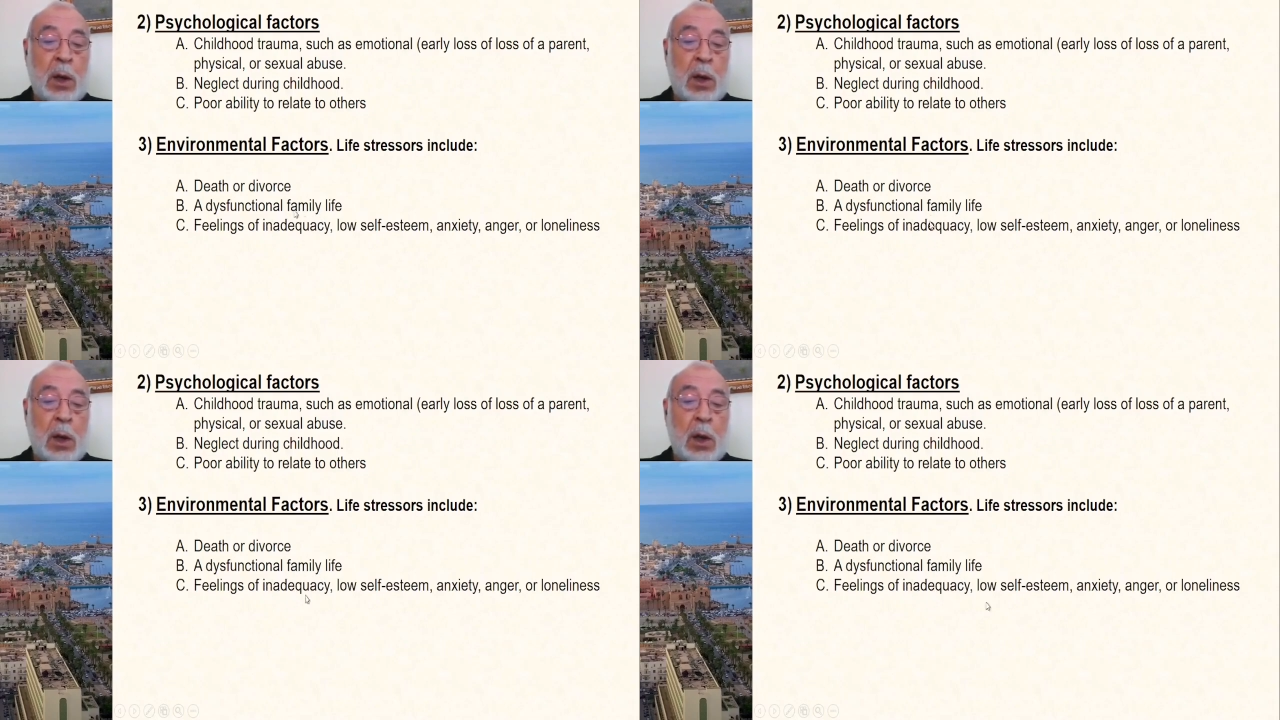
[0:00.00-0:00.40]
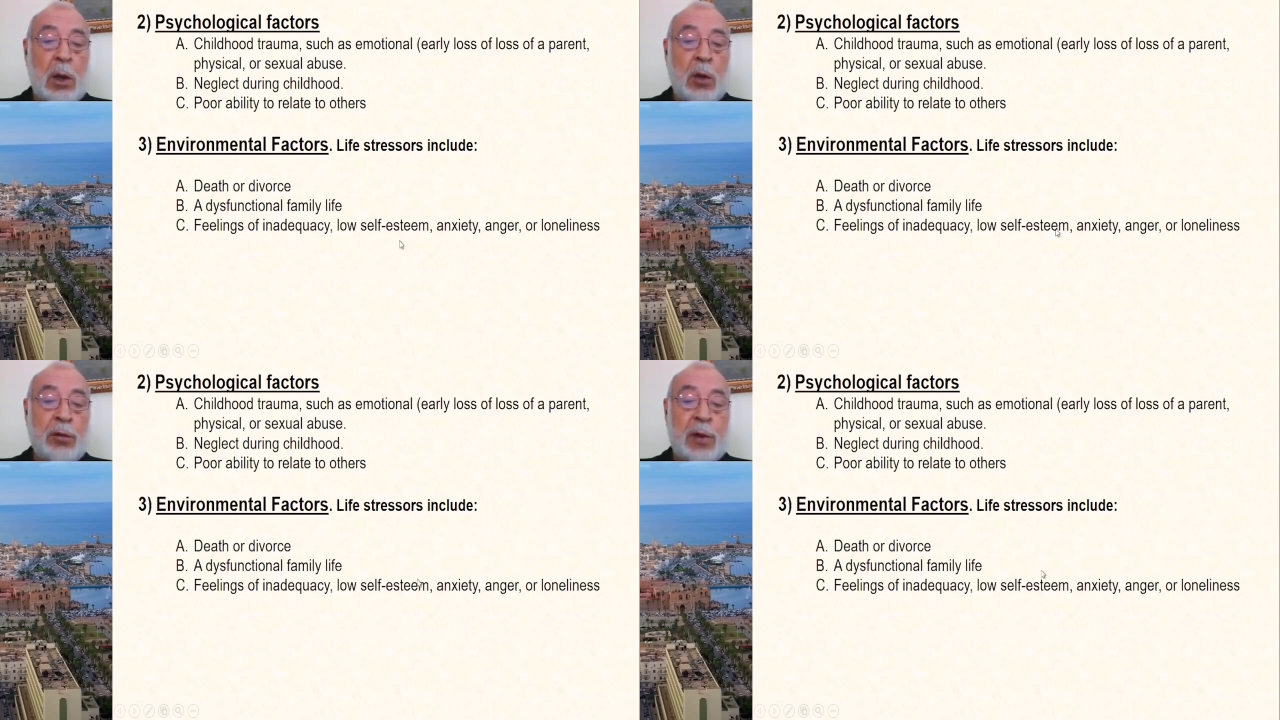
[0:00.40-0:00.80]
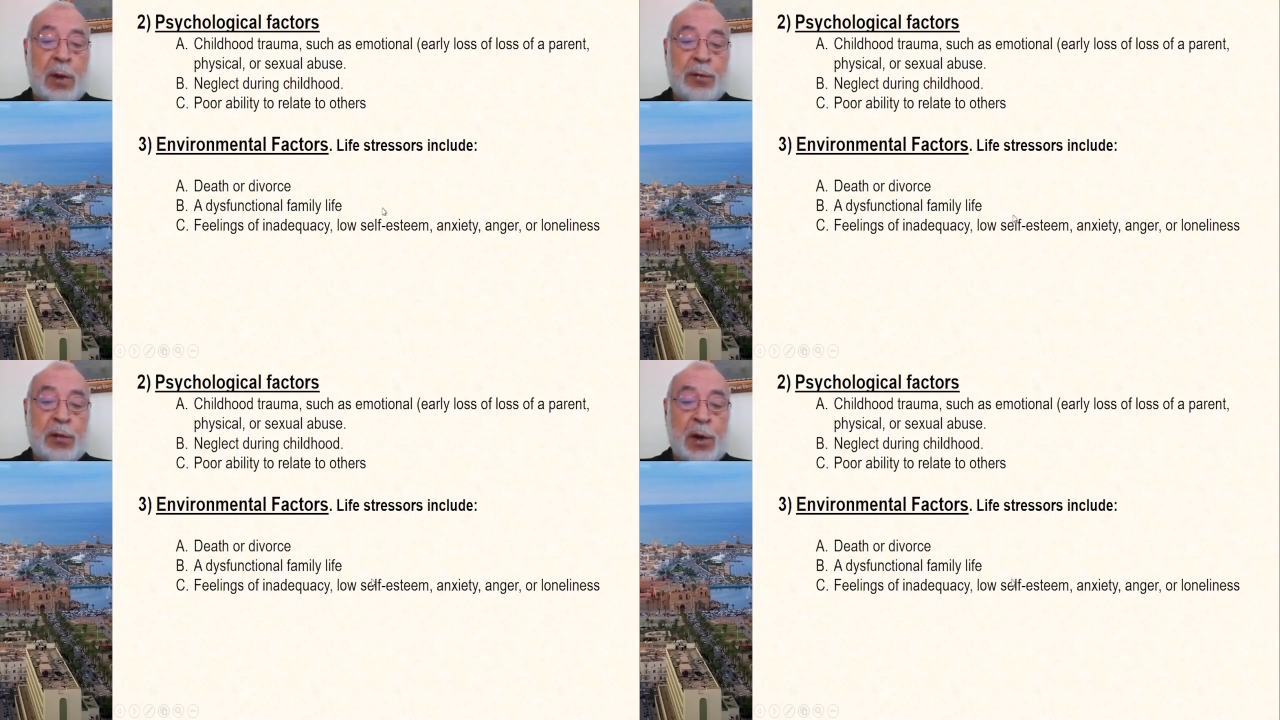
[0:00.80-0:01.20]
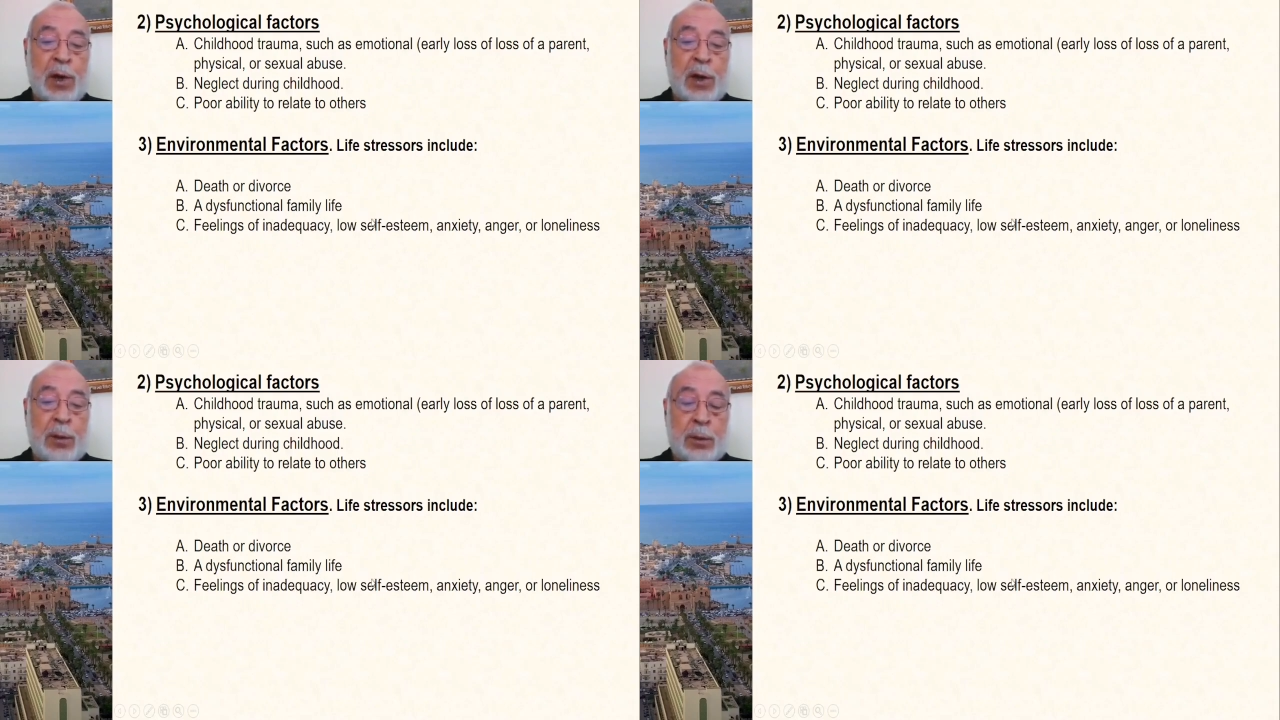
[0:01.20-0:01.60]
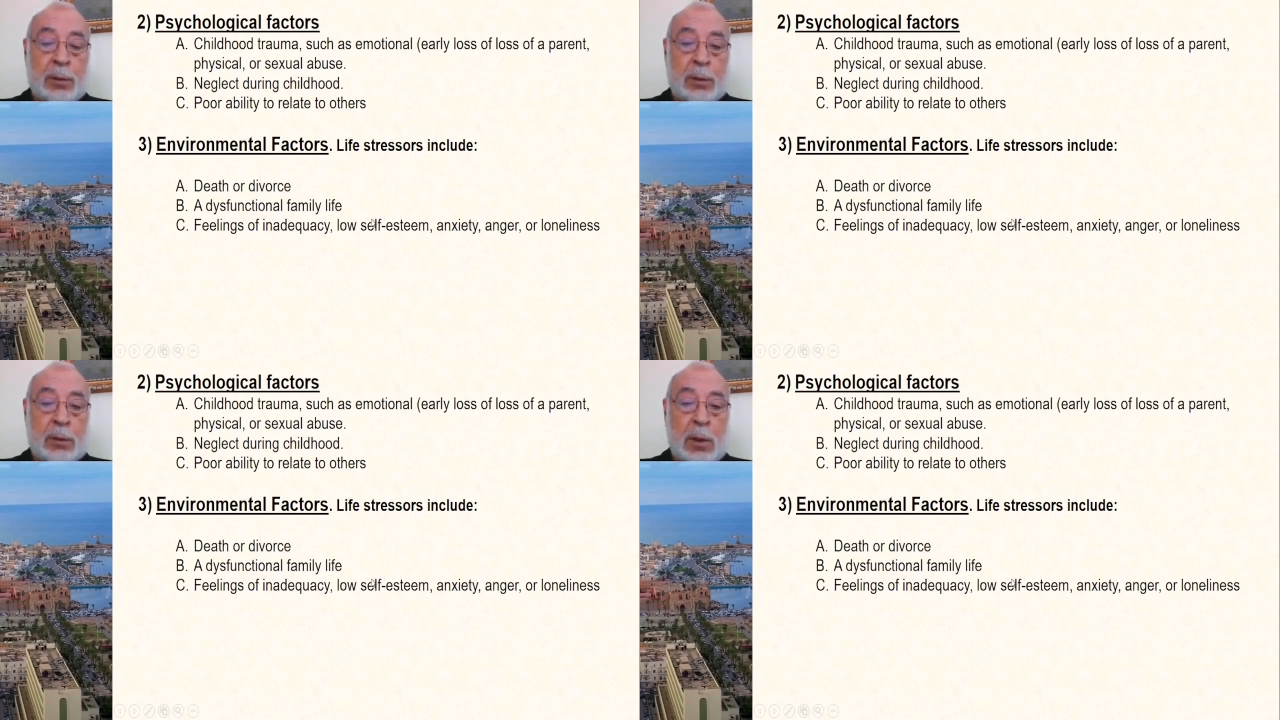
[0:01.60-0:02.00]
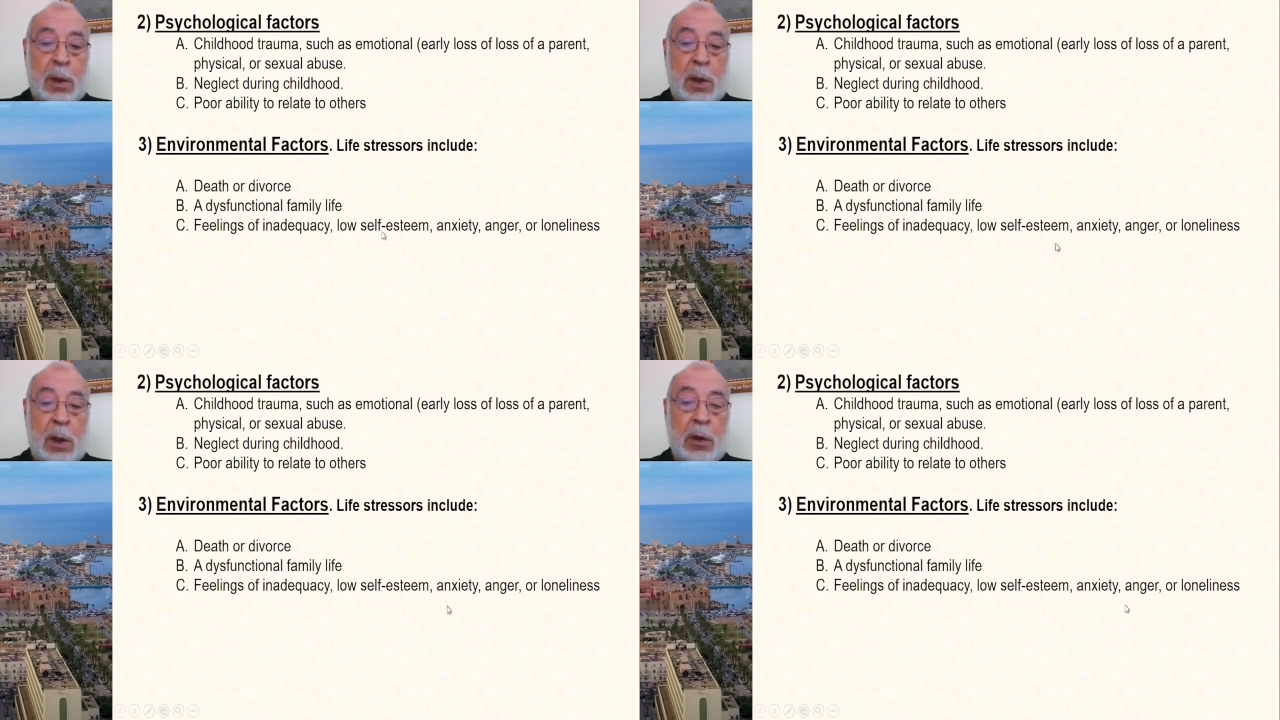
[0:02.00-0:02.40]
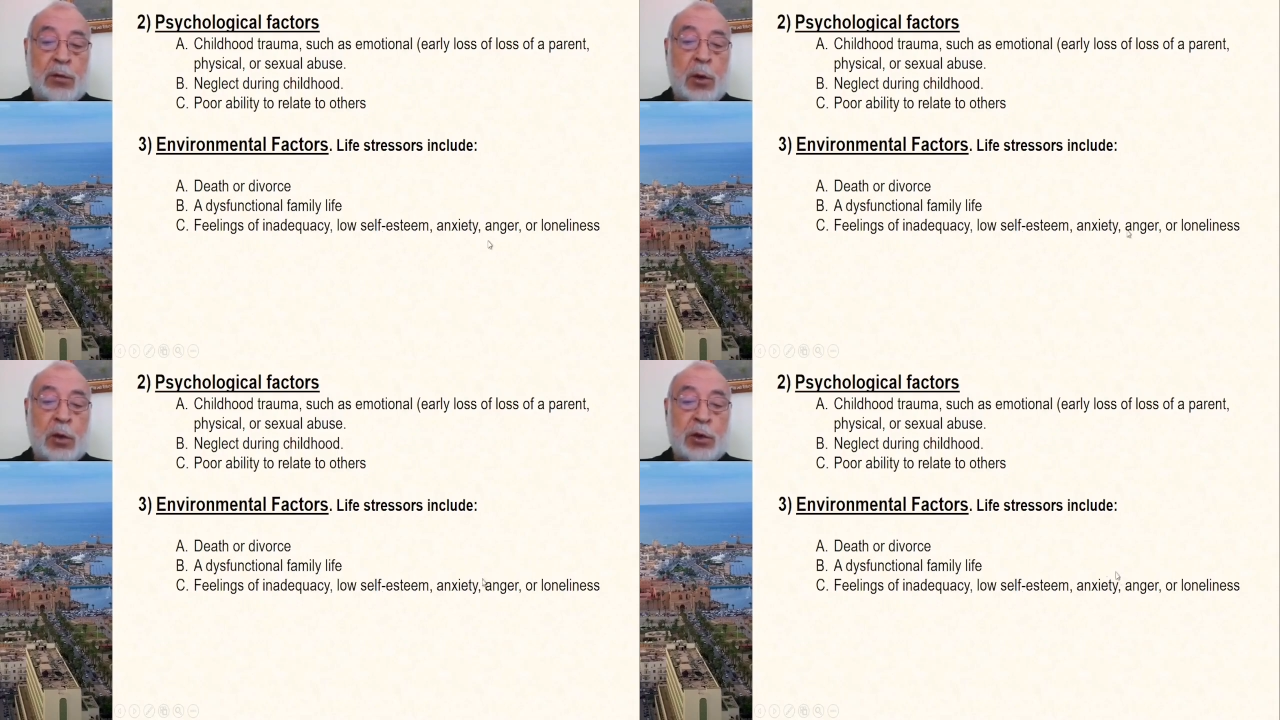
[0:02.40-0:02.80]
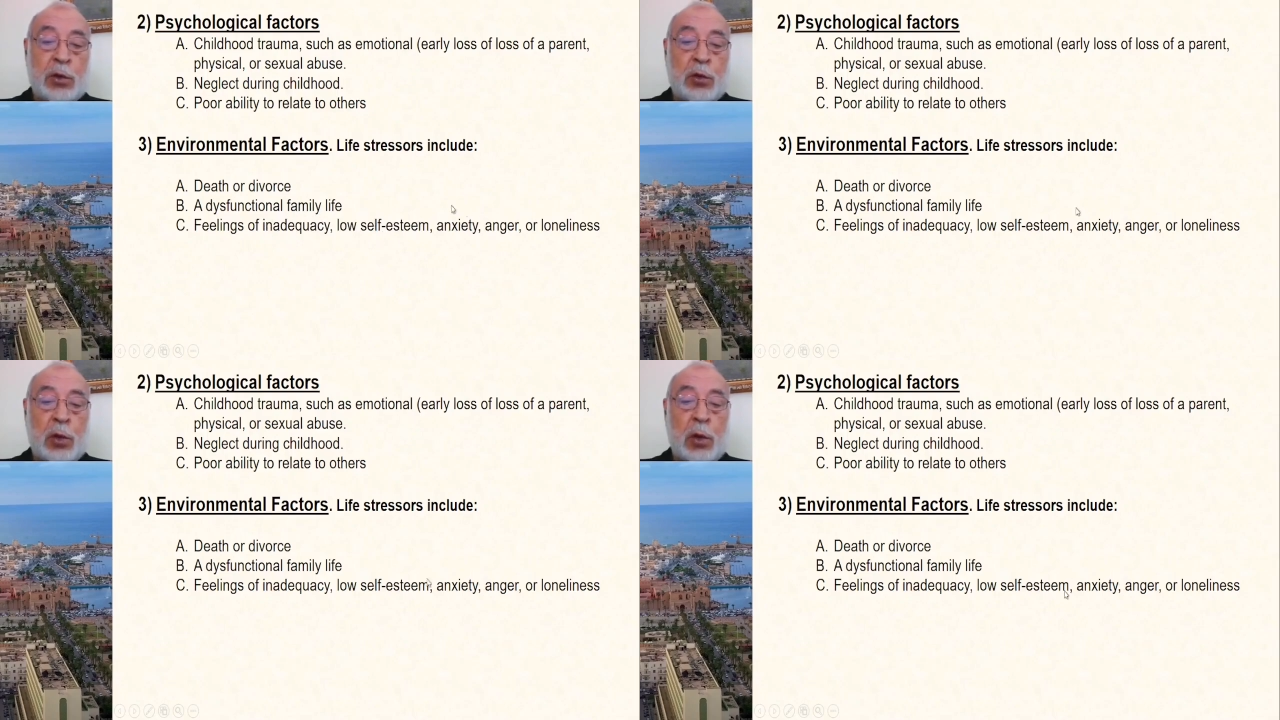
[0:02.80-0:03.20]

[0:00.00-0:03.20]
low self-esteem, exposure to